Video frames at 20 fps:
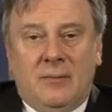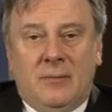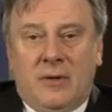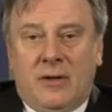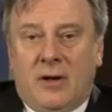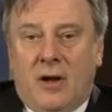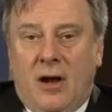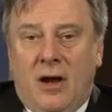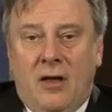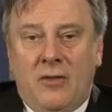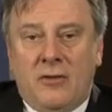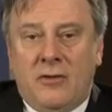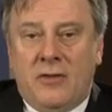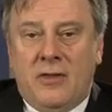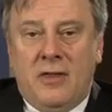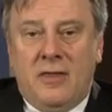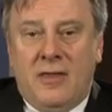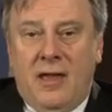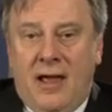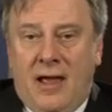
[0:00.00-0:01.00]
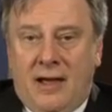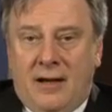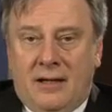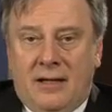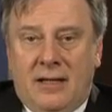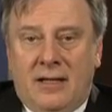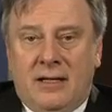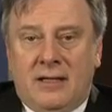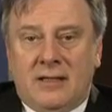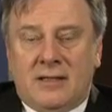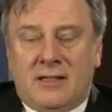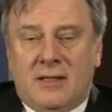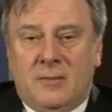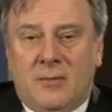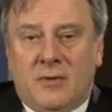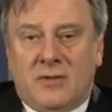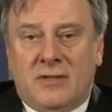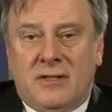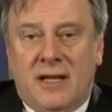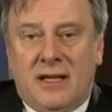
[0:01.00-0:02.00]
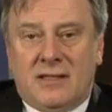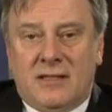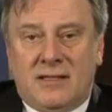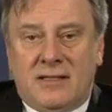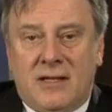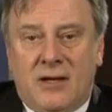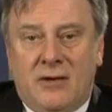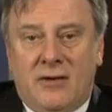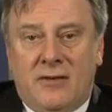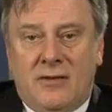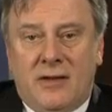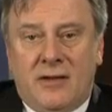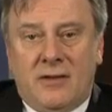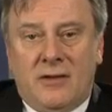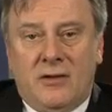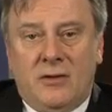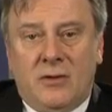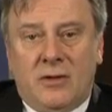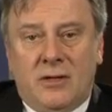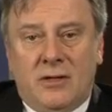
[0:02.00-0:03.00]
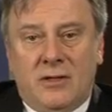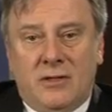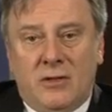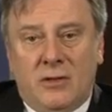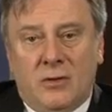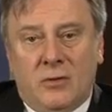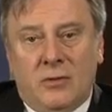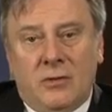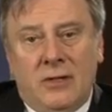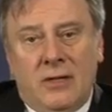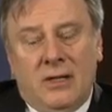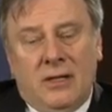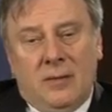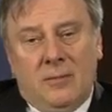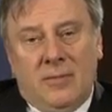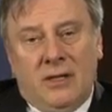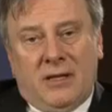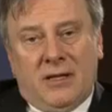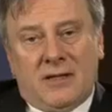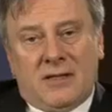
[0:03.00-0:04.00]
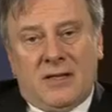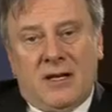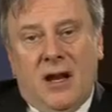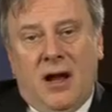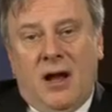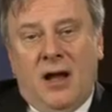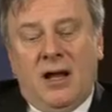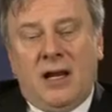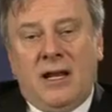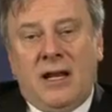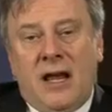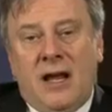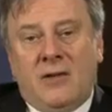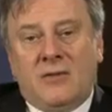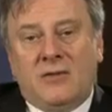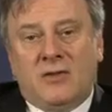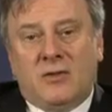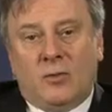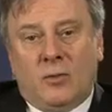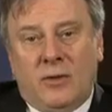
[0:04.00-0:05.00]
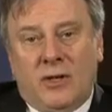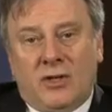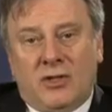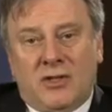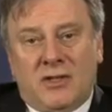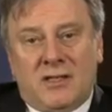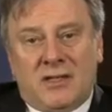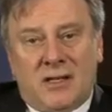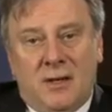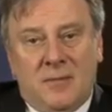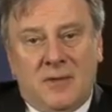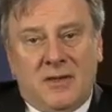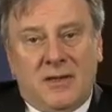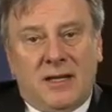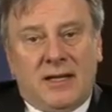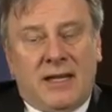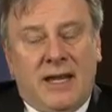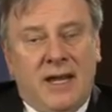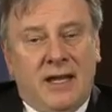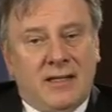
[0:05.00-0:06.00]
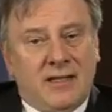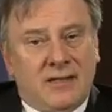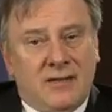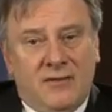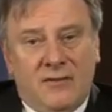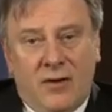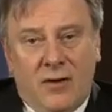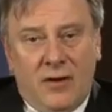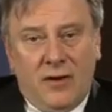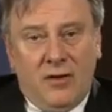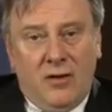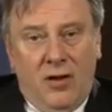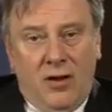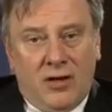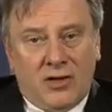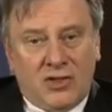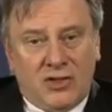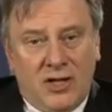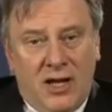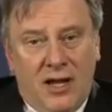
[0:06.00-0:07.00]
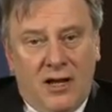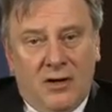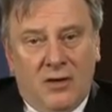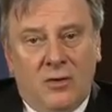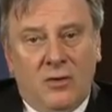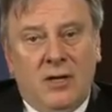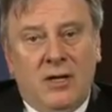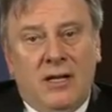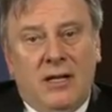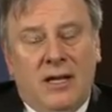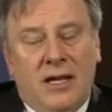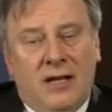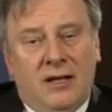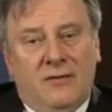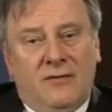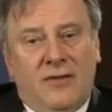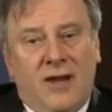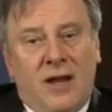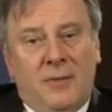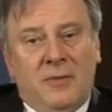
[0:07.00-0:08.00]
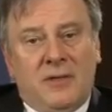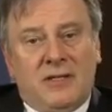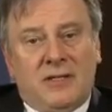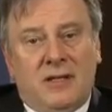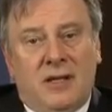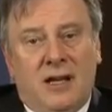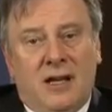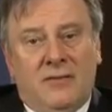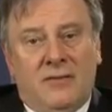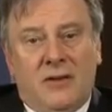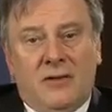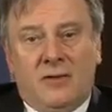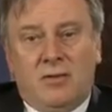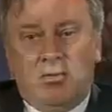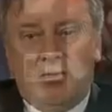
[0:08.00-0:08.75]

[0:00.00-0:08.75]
But other than that, it is the most necessary thing that you can do, because an unannounced wish is something that casts a very long shadow in a family's life, and you